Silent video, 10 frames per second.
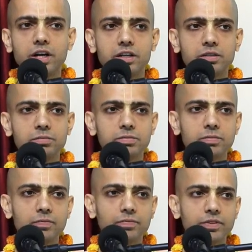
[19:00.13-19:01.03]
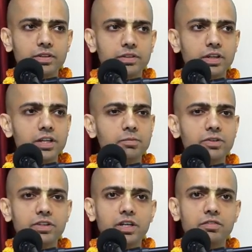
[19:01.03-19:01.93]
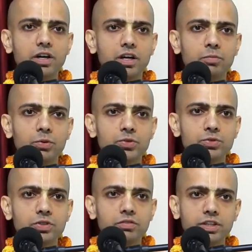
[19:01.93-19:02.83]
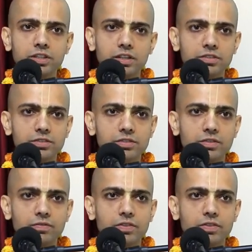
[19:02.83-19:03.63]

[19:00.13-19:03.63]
Katab, the demons anyway are opposed to the Vedas.